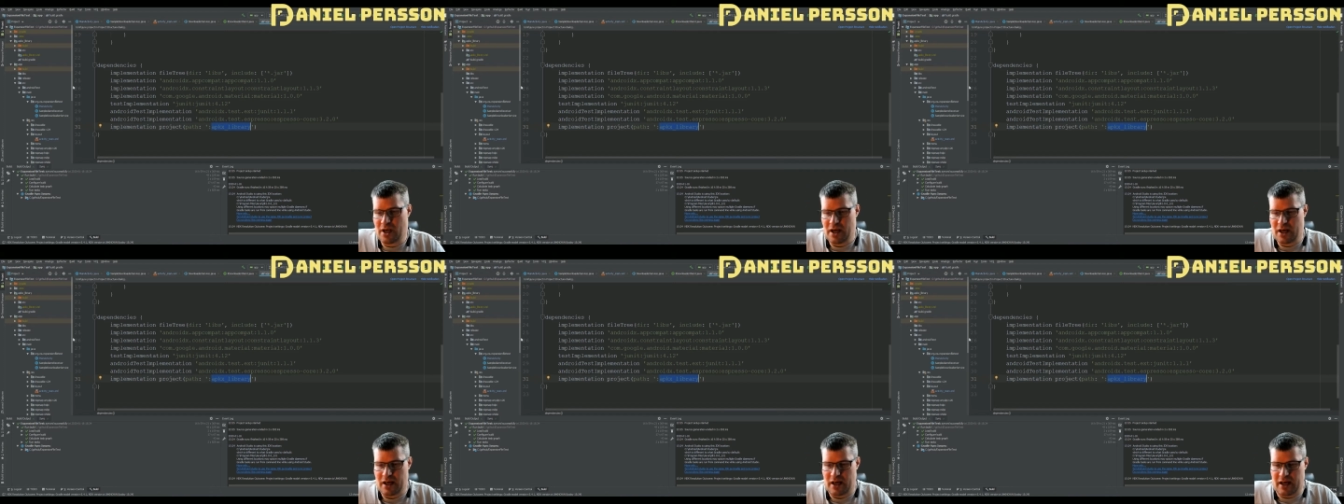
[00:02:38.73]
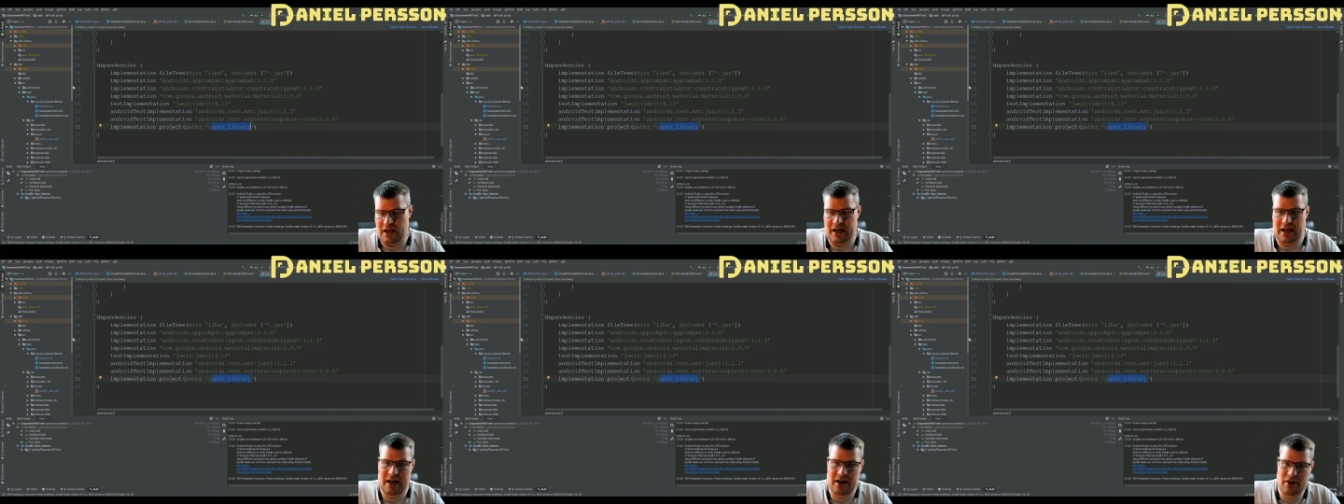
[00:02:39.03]

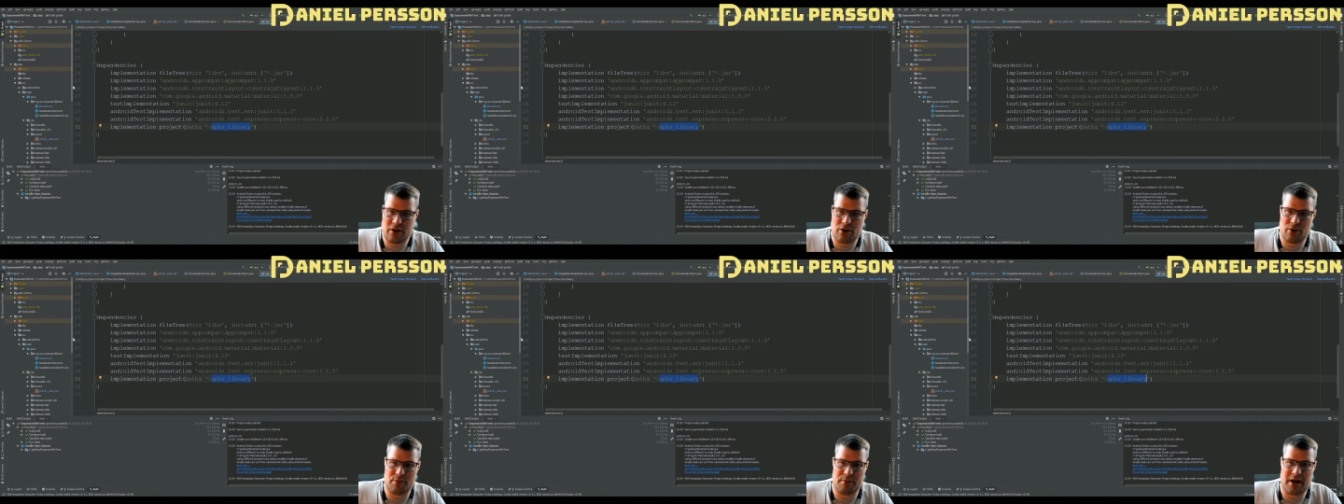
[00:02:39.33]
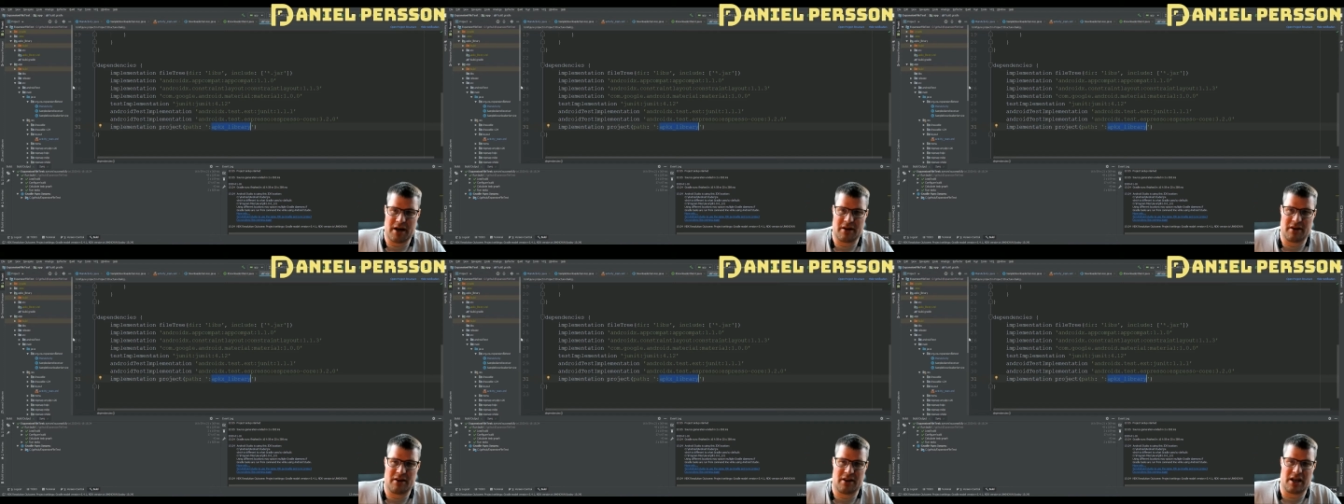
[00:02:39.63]
And now you
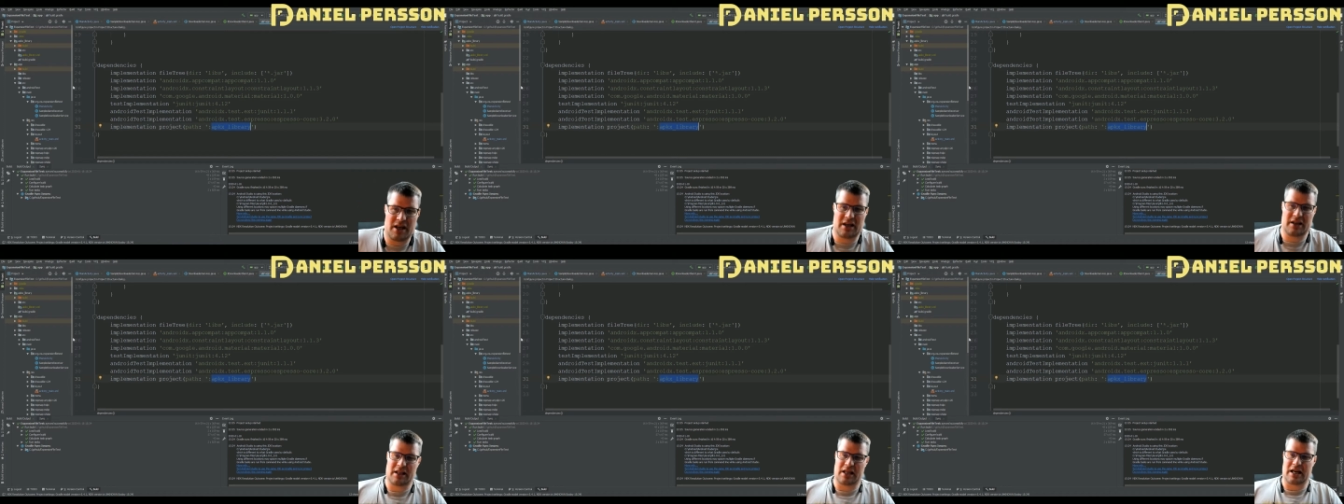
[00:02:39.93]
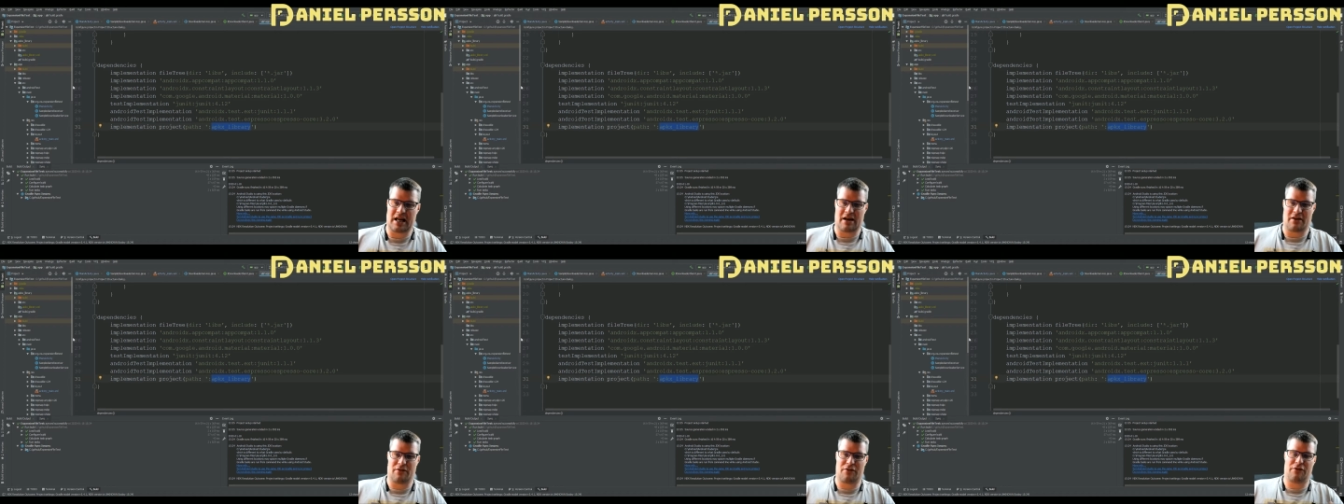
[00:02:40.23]
might think that
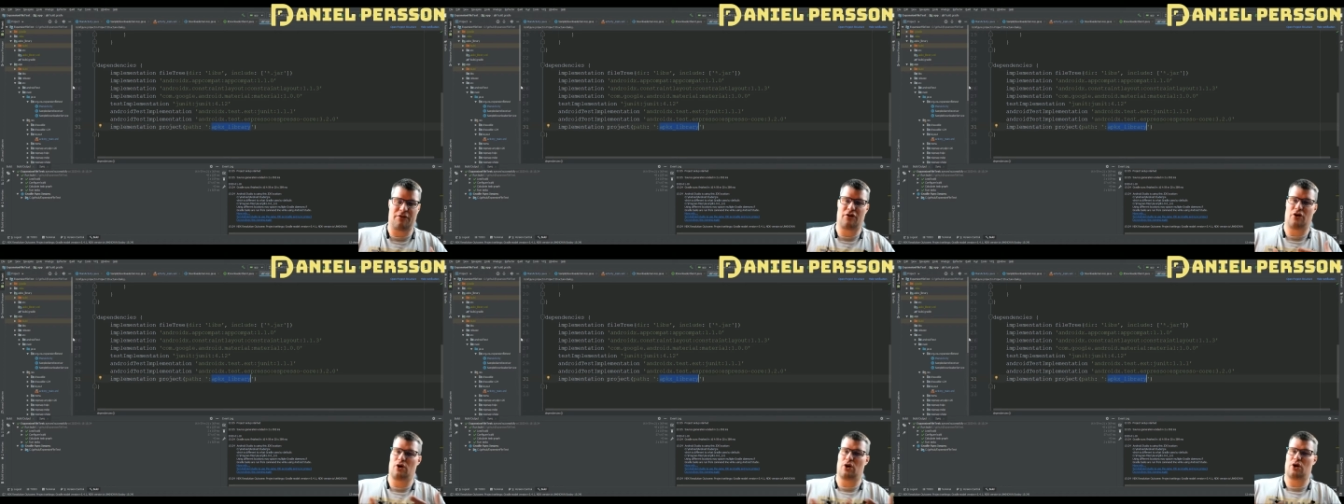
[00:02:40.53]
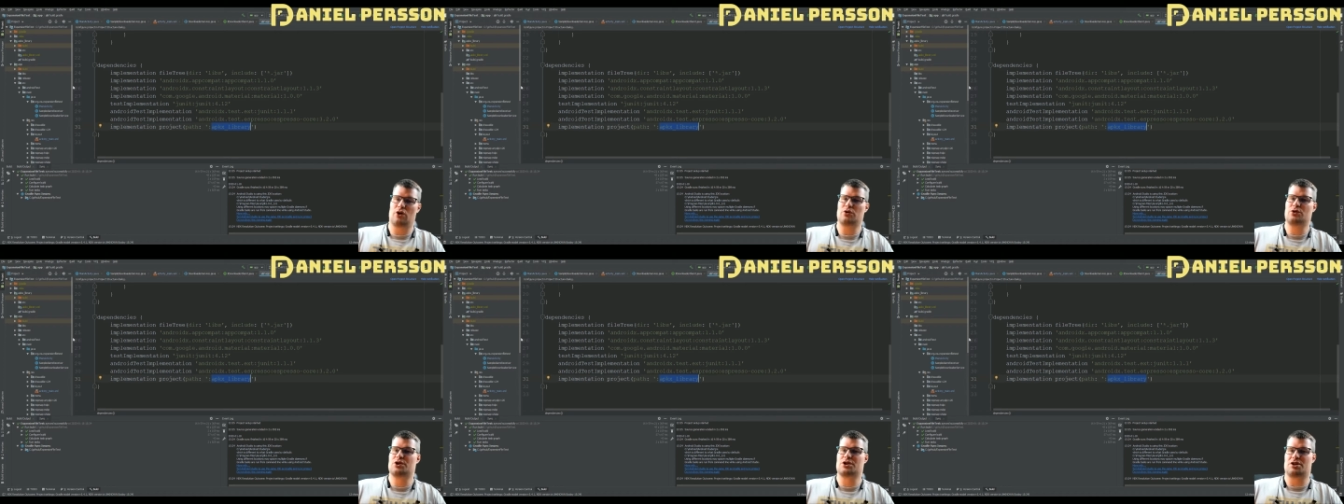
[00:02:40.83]
I
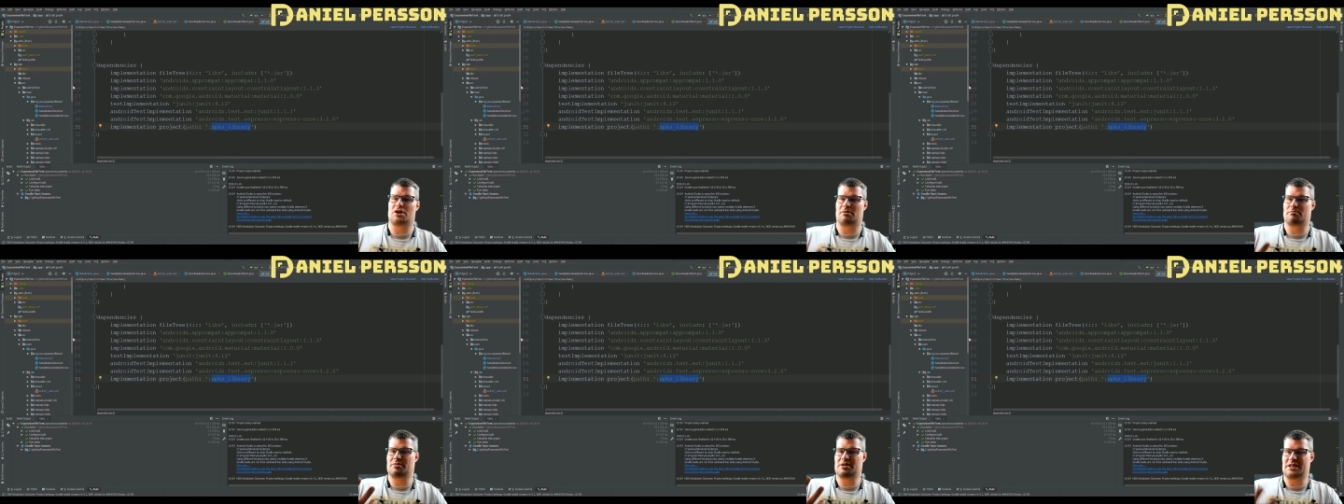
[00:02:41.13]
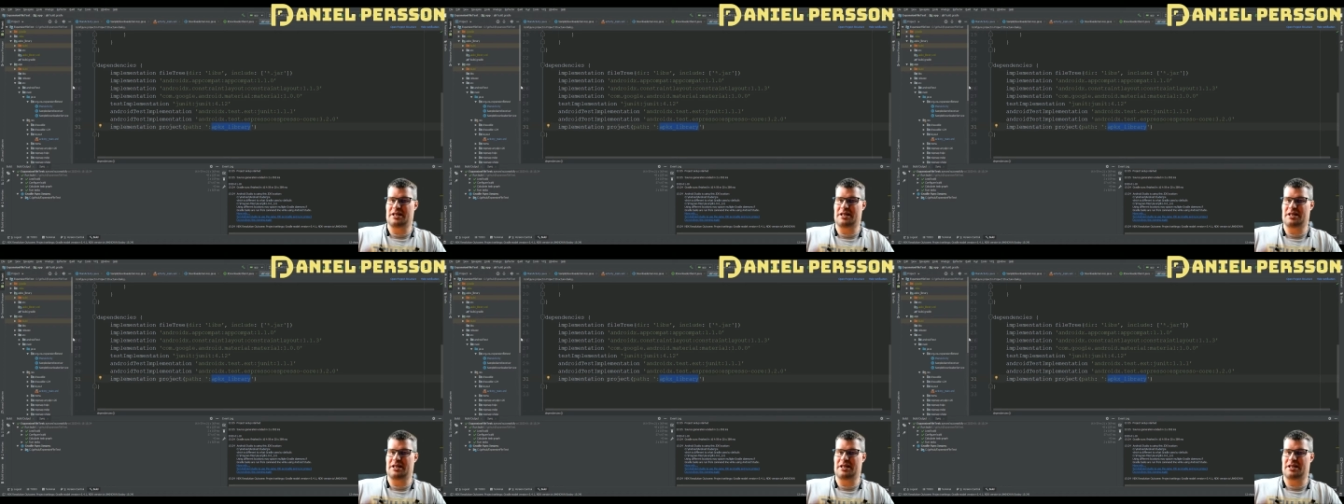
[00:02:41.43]
followed some